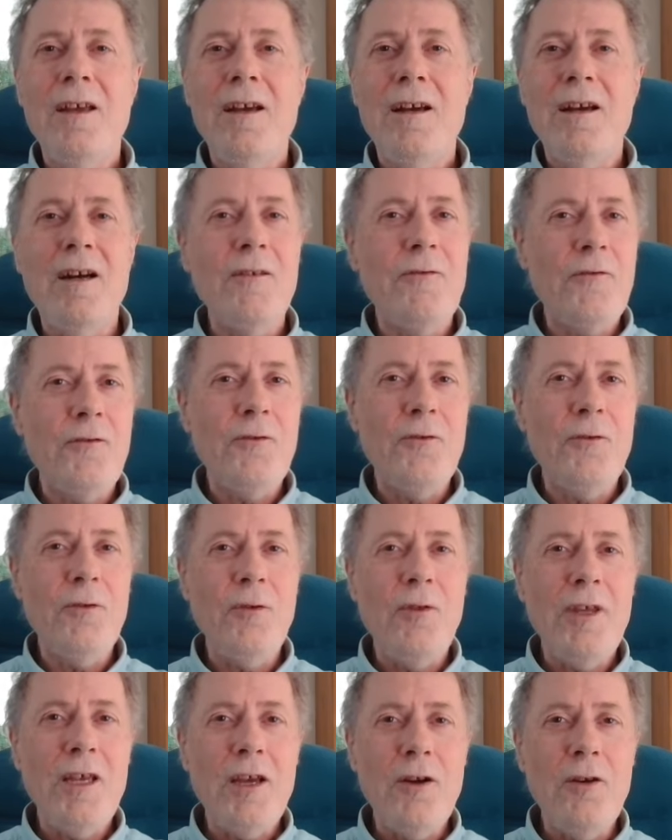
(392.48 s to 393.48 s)
After
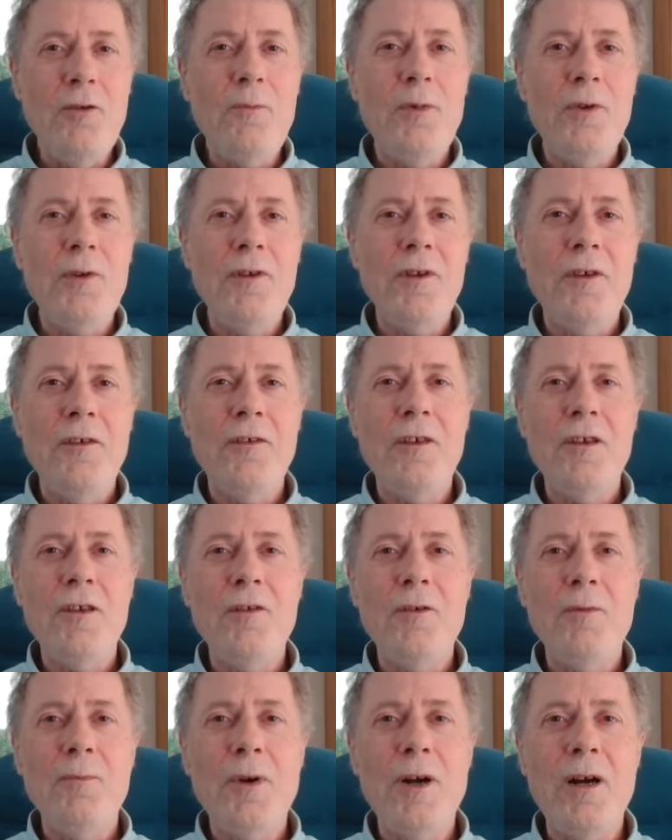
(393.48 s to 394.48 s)
all, the openness in
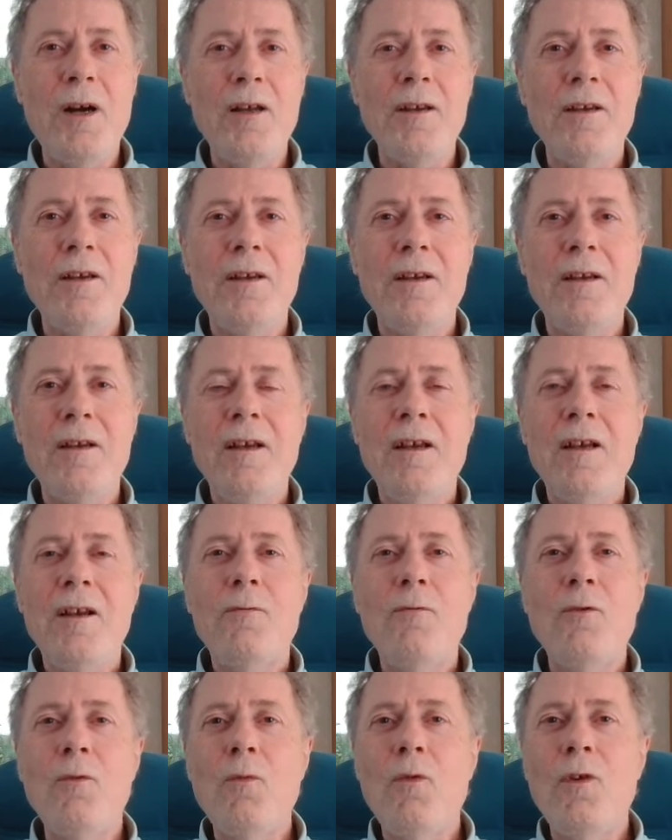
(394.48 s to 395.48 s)
your partner
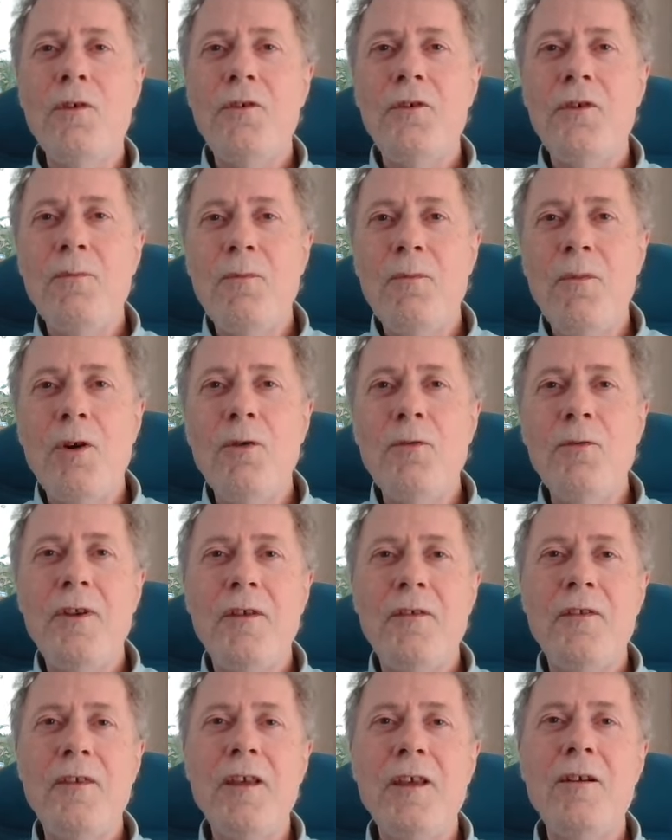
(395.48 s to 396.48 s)
will want to mold
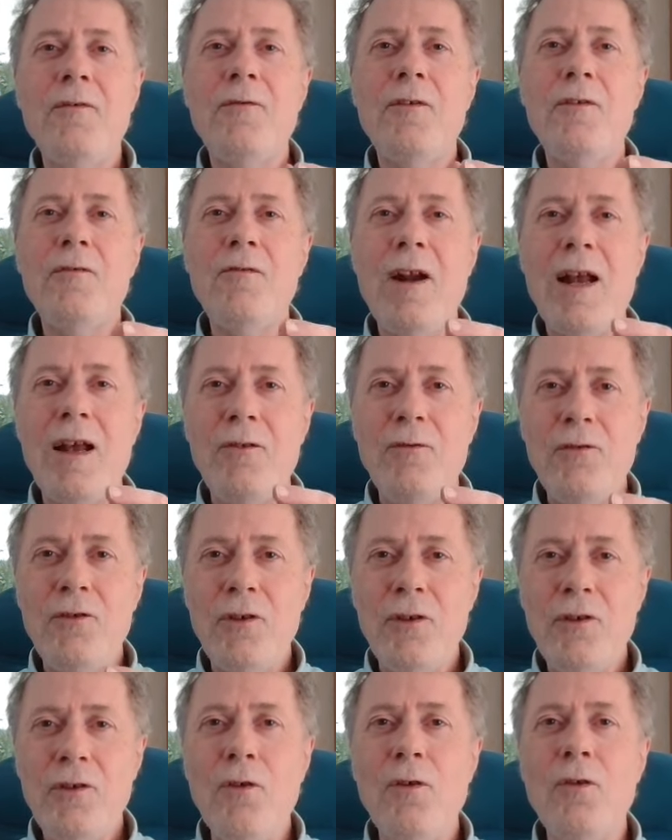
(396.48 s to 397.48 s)
itself around
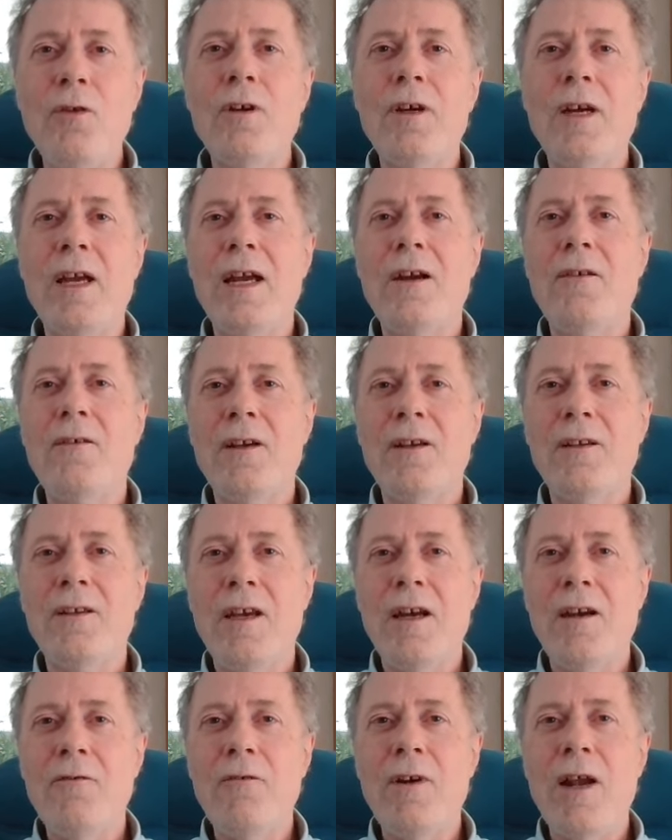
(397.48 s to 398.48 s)
your
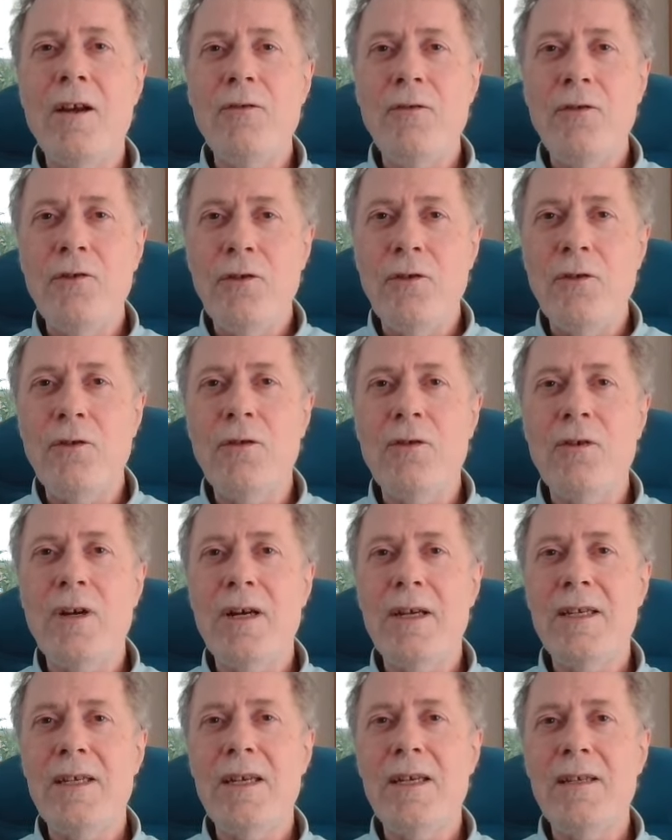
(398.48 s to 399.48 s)
character, around your
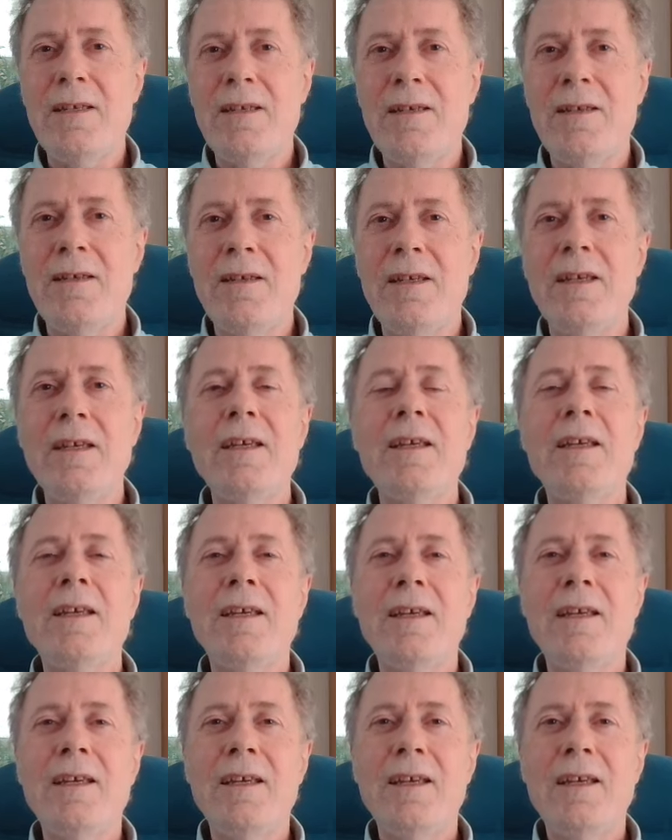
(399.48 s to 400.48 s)
identity.
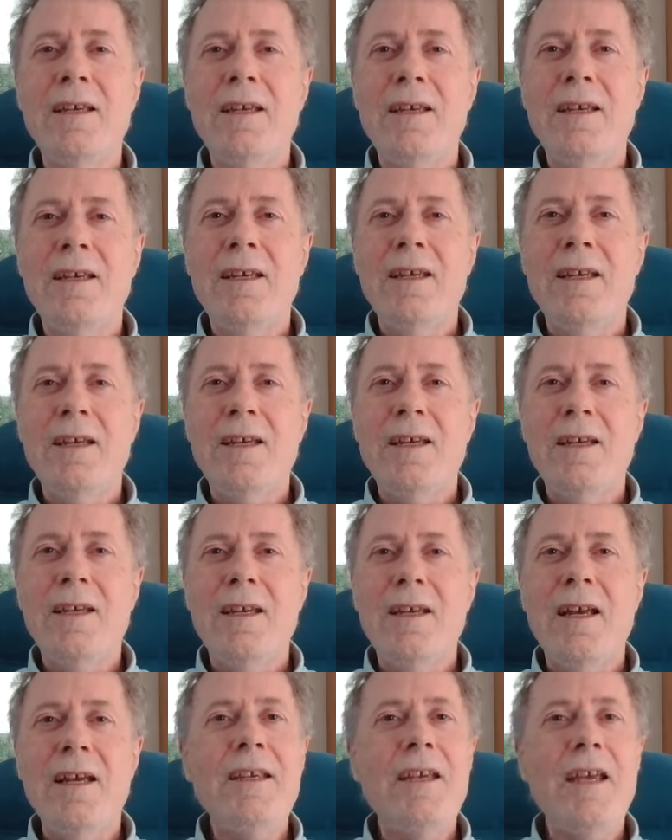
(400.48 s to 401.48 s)

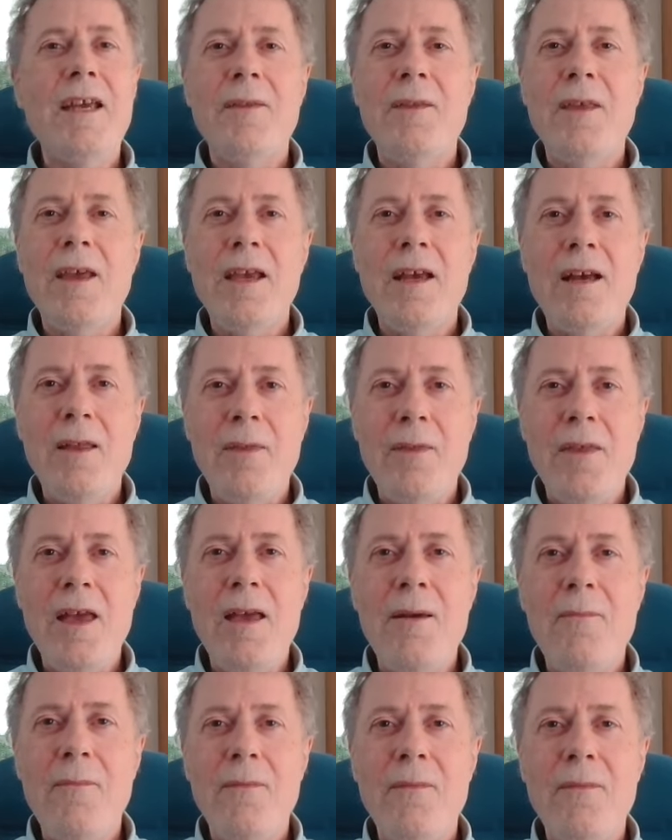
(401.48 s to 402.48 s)
And yet they are
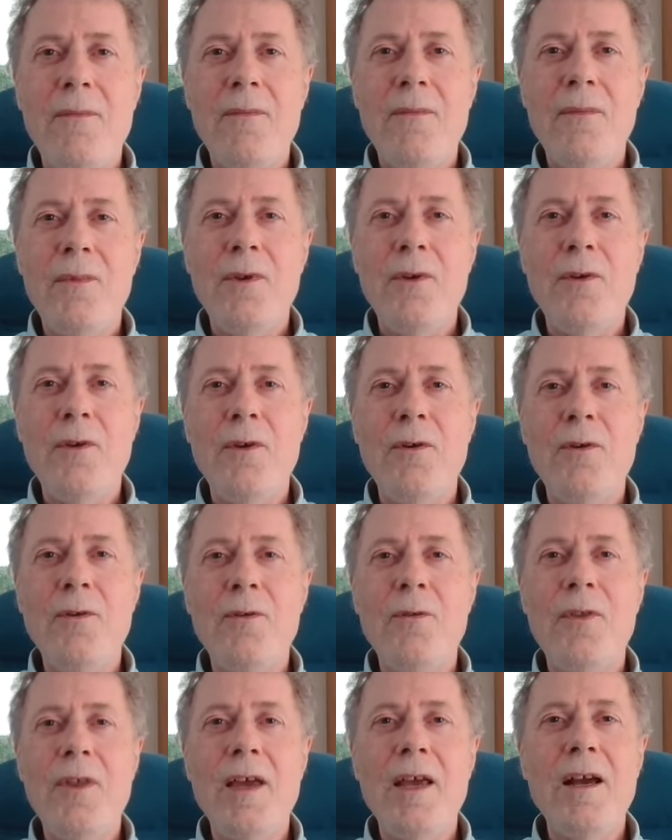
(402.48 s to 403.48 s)
them, you
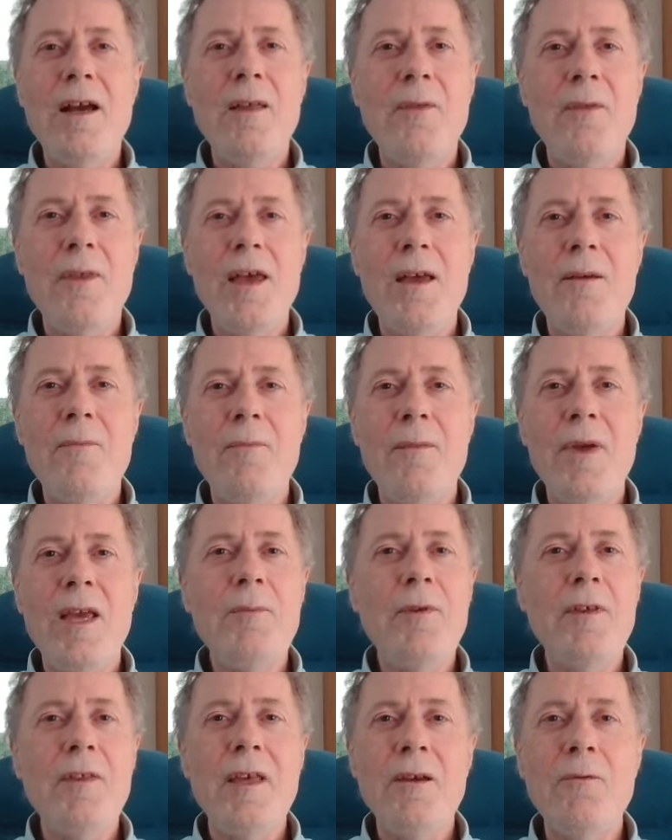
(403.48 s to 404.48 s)
know, they are them.
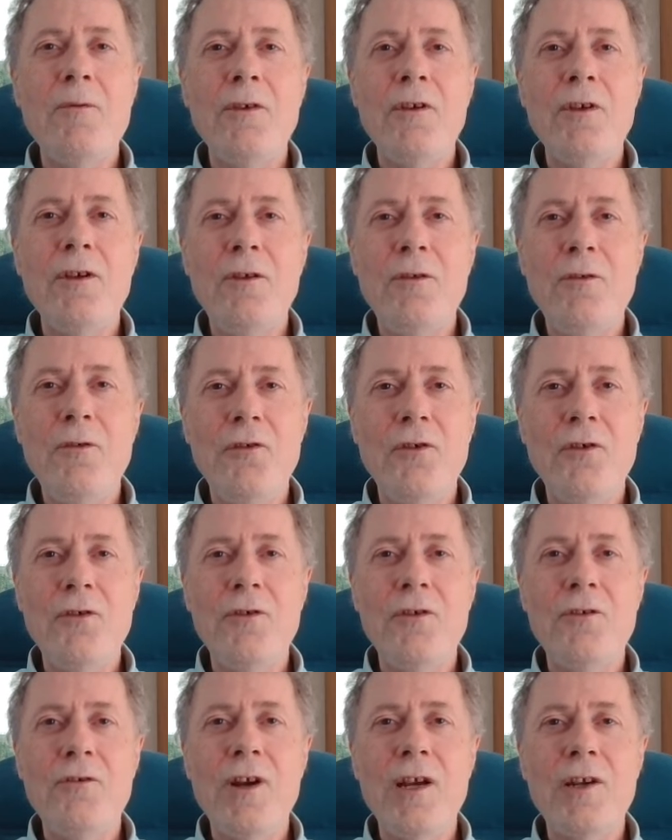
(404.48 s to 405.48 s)
Maybe they want to use your
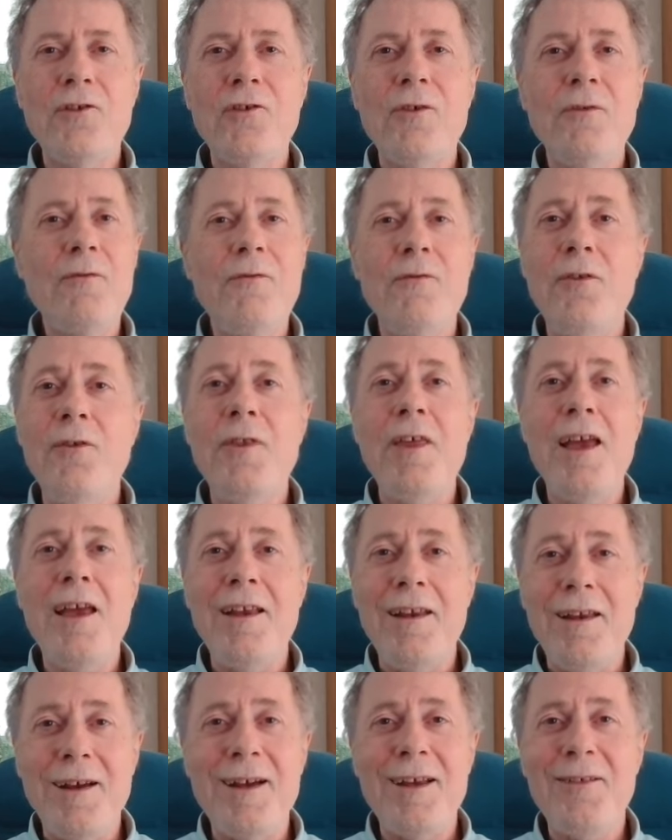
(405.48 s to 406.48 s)
direction for
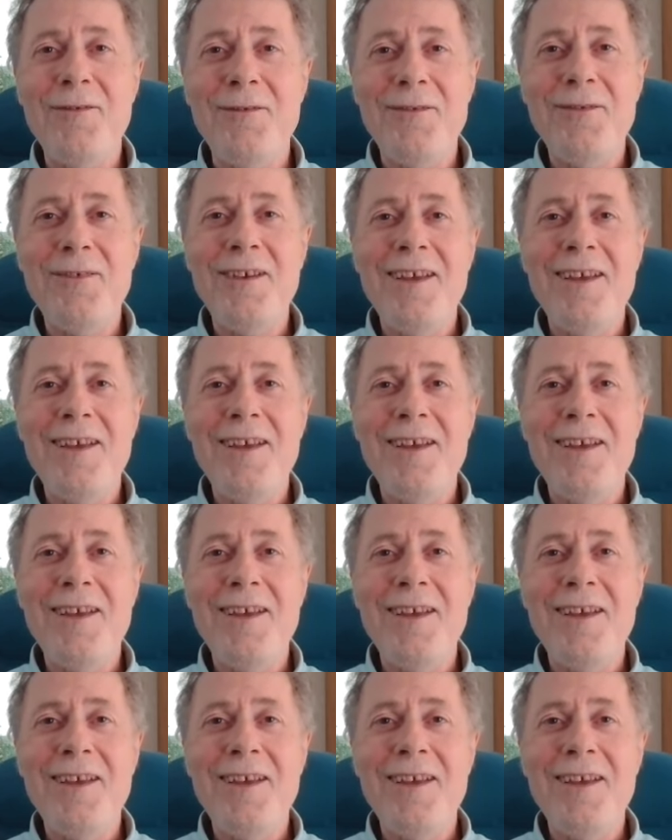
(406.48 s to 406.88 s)
their life.